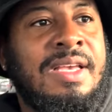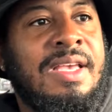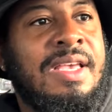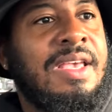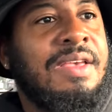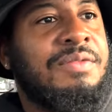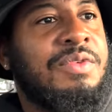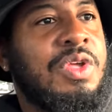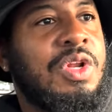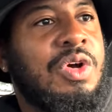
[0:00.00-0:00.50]

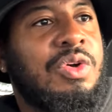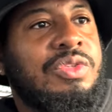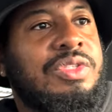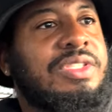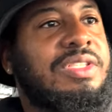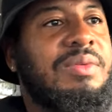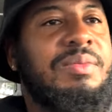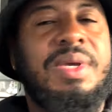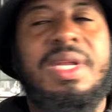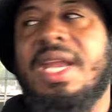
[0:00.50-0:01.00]
if you don't
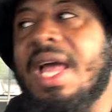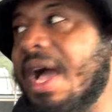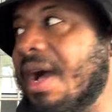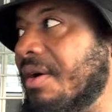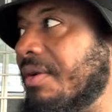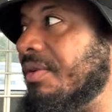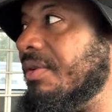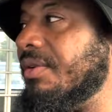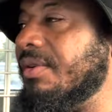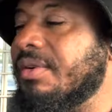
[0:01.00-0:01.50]
see me
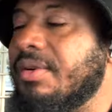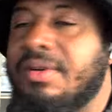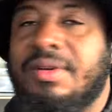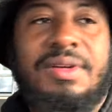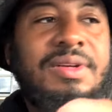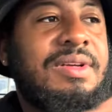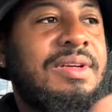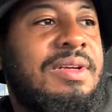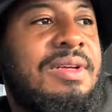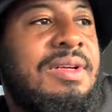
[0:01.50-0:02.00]
now,
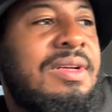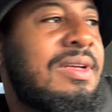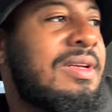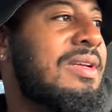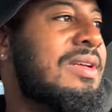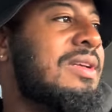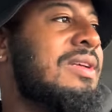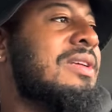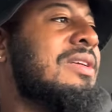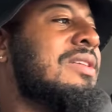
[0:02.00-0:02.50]

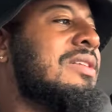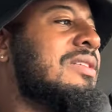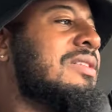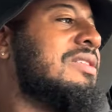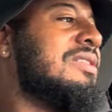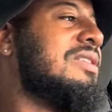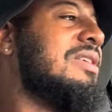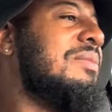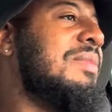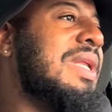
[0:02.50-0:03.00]

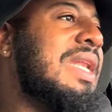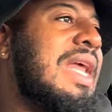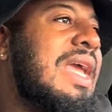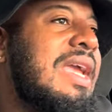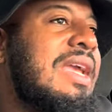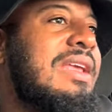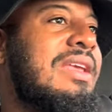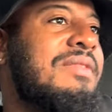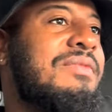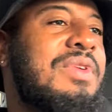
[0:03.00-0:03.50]
see me
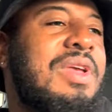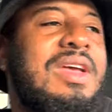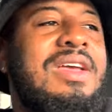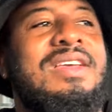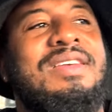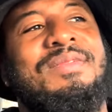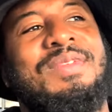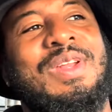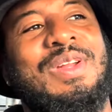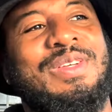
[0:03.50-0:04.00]
late,
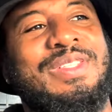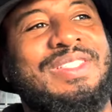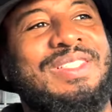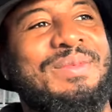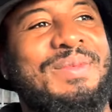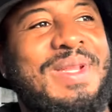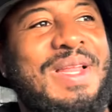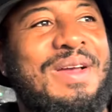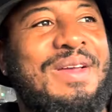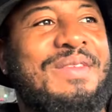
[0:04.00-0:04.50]
if you don't see
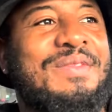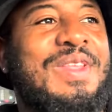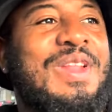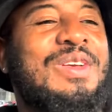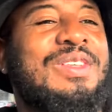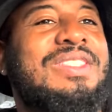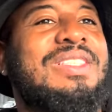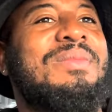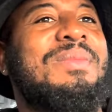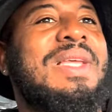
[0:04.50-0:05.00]
me now, if you
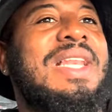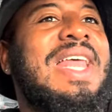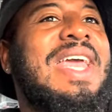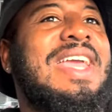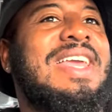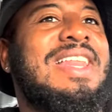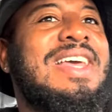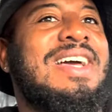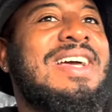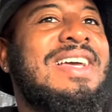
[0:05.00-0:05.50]
don't see me
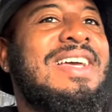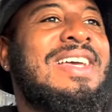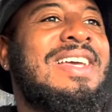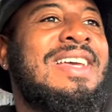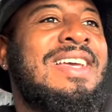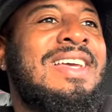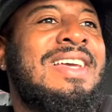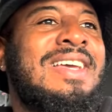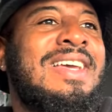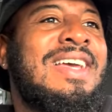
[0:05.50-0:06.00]
later,
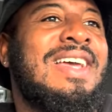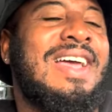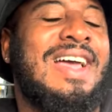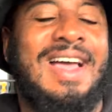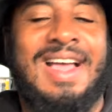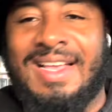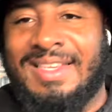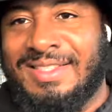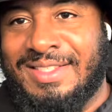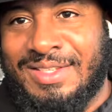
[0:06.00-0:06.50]

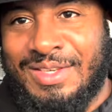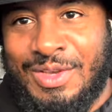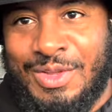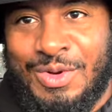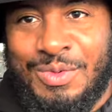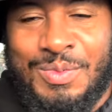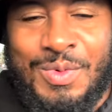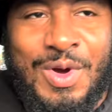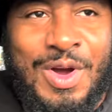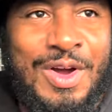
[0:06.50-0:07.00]
I'll see you
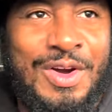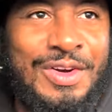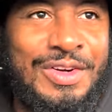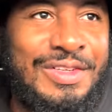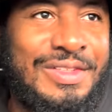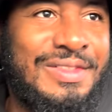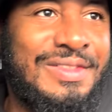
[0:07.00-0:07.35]
tomorrow.